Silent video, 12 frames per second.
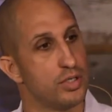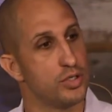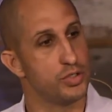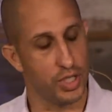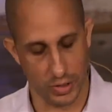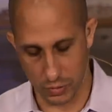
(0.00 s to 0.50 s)
who
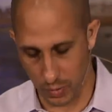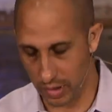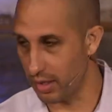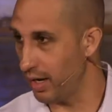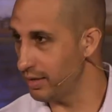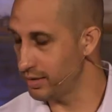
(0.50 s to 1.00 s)
does what
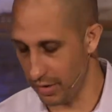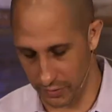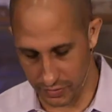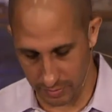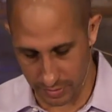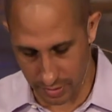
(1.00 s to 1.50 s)
God
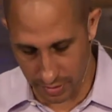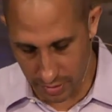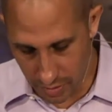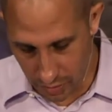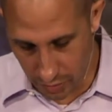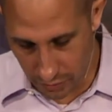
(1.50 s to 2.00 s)
tells him to
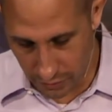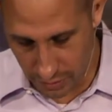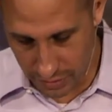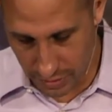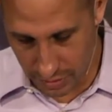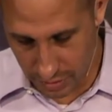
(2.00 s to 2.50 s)
do,
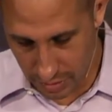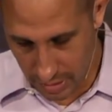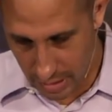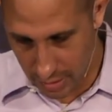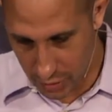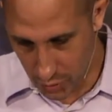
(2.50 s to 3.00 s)
verses
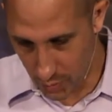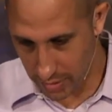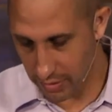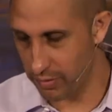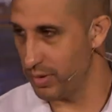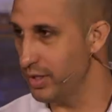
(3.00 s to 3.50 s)

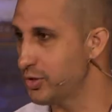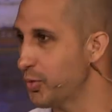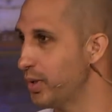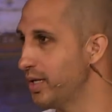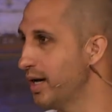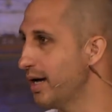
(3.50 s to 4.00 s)
23 to
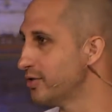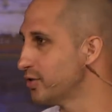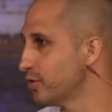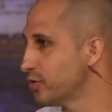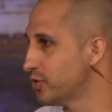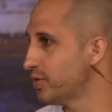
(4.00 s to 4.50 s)
29. So
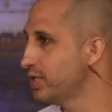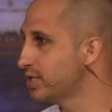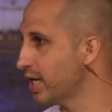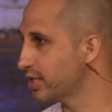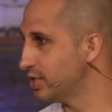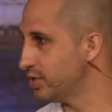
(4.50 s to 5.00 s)
there's three
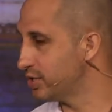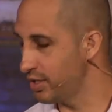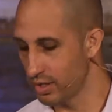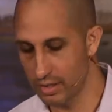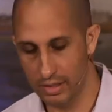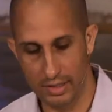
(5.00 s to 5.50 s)
sections
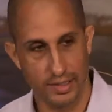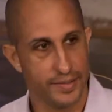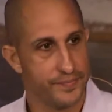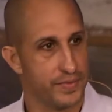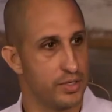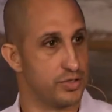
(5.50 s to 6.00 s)
here.
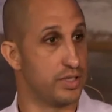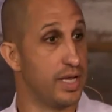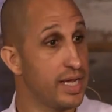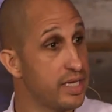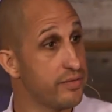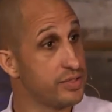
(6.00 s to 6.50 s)
There's a
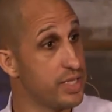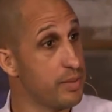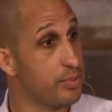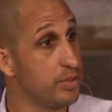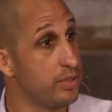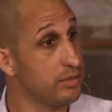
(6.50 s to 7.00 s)
negative
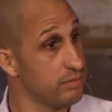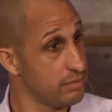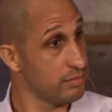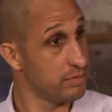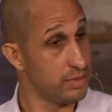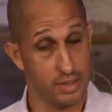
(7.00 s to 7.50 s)
example,
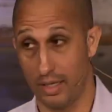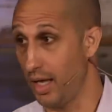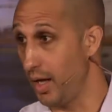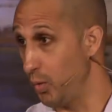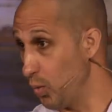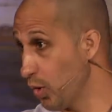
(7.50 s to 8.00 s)

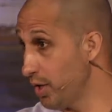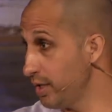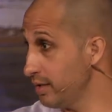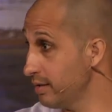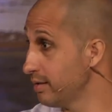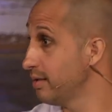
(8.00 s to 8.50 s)
a
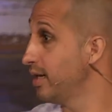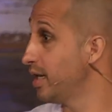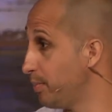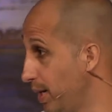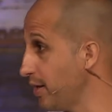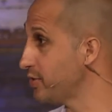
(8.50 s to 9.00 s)
warning, and a
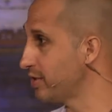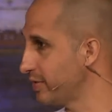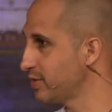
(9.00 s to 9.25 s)
positive